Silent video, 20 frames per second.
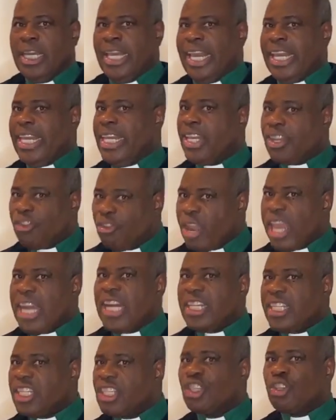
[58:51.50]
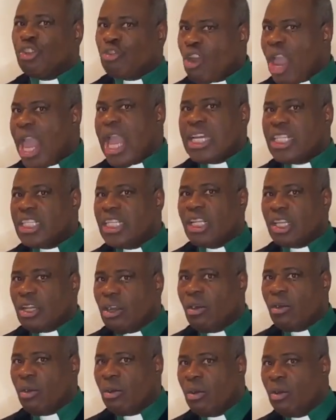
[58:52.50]
And he created this strategy
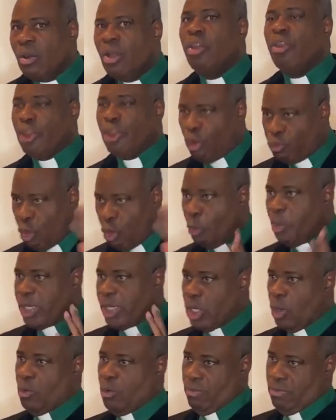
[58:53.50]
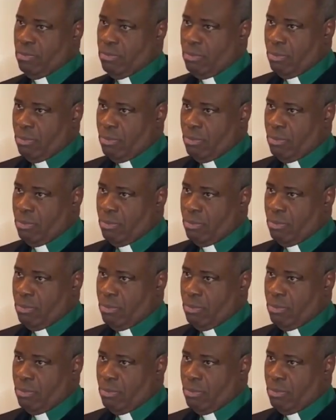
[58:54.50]
called the rope-a-dope.